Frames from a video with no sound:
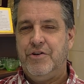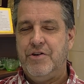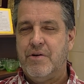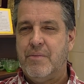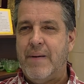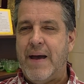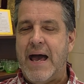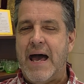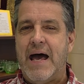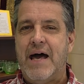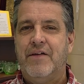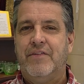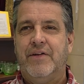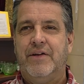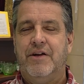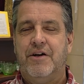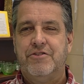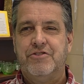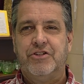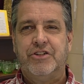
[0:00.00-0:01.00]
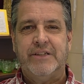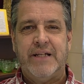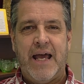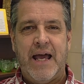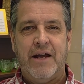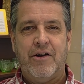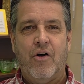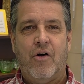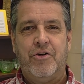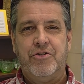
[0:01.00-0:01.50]
Do your math and
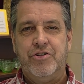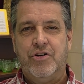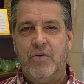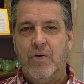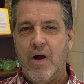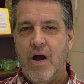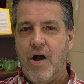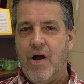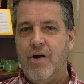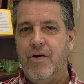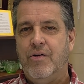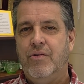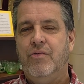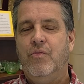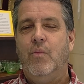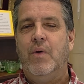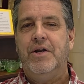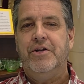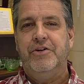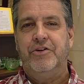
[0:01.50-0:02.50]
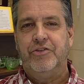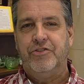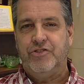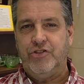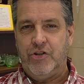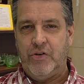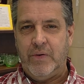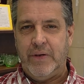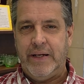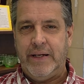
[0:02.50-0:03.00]
understand on your own what you're
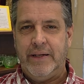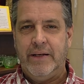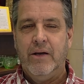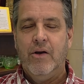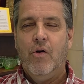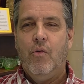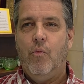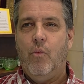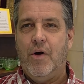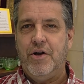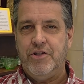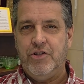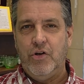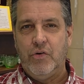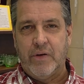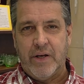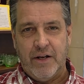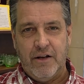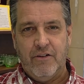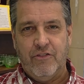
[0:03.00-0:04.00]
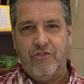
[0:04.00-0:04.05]
doing, what you can